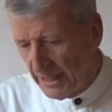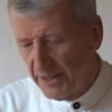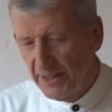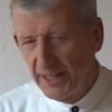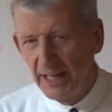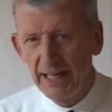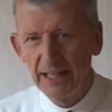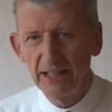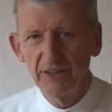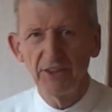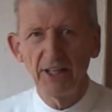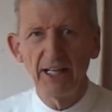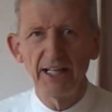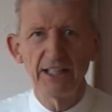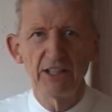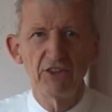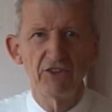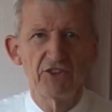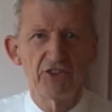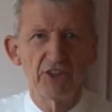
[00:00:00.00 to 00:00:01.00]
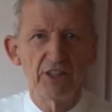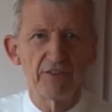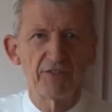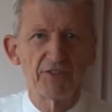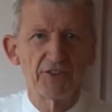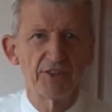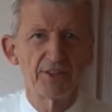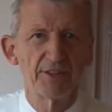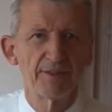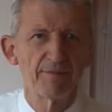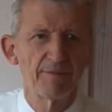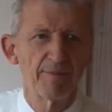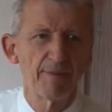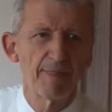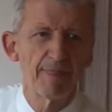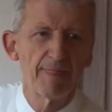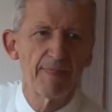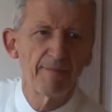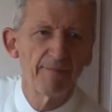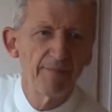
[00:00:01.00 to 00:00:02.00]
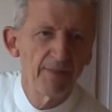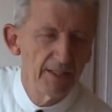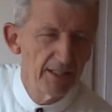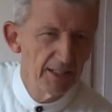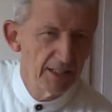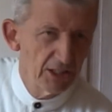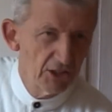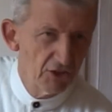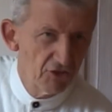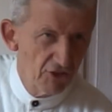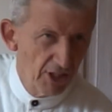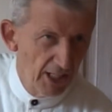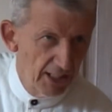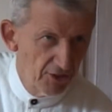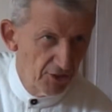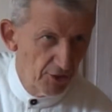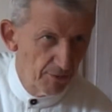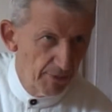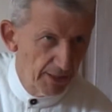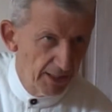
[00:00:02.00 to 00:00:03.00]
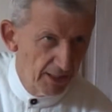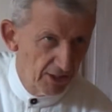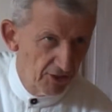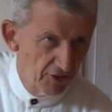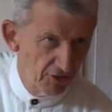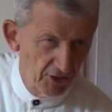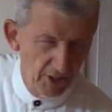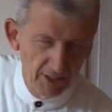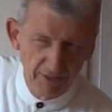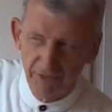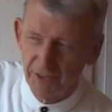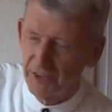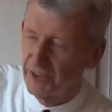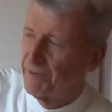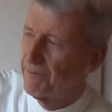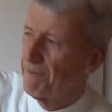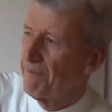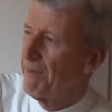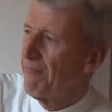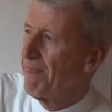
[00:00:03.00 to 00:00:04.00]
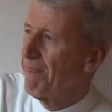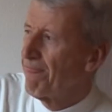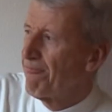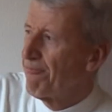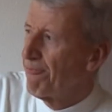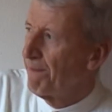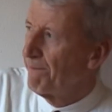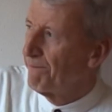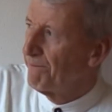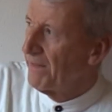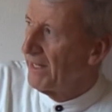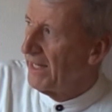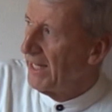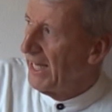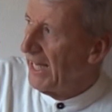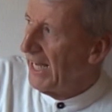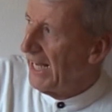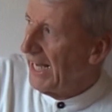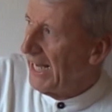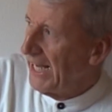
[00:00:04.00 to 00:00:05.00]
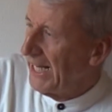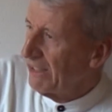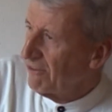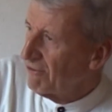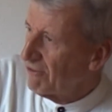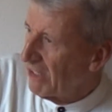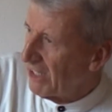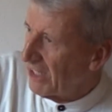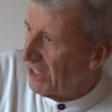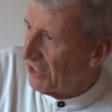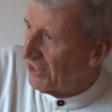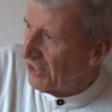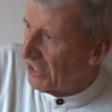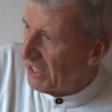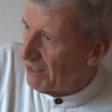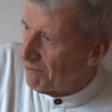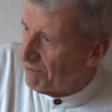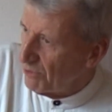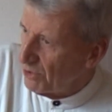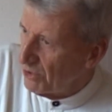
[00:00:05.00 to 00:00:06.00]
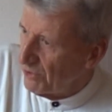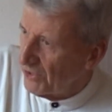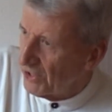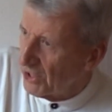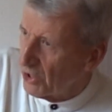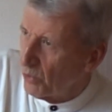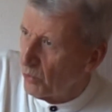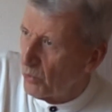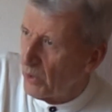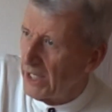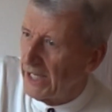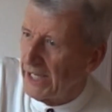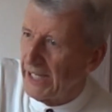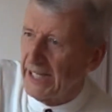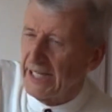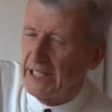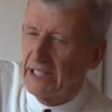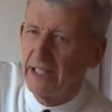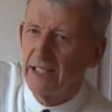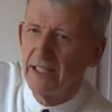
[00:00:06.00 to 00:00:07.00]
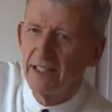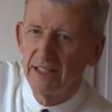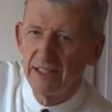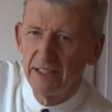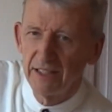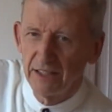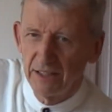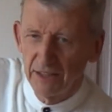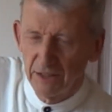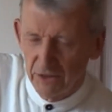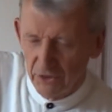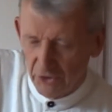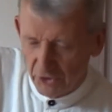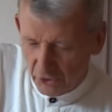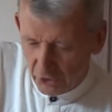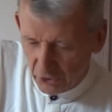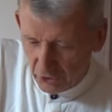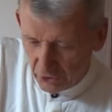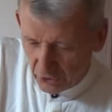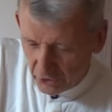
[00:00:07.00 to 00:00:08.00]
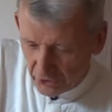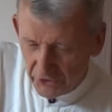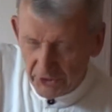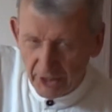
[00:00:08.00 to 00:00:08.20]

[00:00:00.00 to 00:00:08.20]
that a shift, he's tried to make a shift, and rather and moving away to